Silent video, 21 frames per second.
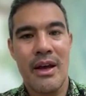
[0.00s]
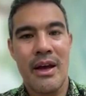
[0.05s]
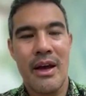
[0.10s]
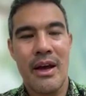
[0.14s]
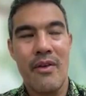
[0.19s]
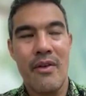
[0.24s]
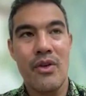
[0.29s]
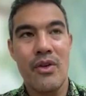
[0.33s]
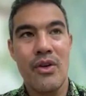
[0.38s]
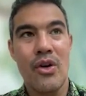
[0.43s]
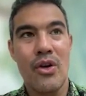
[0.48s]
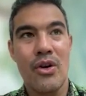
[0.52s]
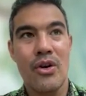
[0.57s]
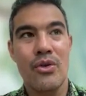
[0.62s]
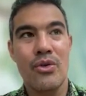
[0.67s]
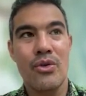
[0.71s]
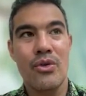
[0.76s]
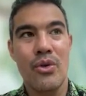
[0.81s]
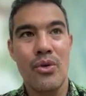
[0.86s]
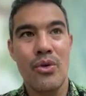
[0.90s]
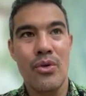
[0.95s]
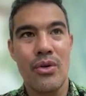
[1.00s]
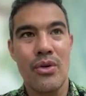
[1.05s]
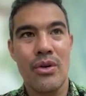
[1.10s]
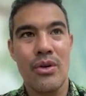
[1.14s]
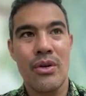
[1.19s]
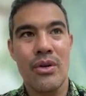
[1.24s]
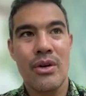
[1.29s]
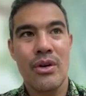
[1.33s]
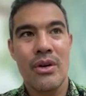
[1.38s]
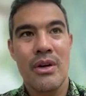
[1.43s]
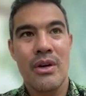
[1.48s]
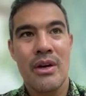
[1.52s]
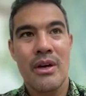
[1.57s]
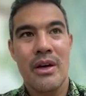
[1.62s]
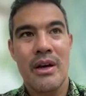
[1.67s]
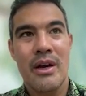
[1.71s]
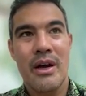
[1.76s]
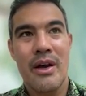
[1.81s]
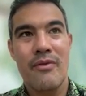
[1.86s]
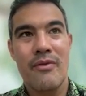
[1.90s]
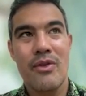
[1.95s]
Have you got a good hook?
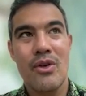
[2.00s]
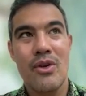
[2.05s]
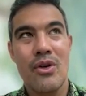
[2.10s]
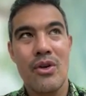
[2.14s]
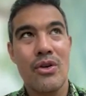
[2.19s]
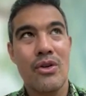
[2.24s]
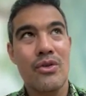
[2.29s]
Have you got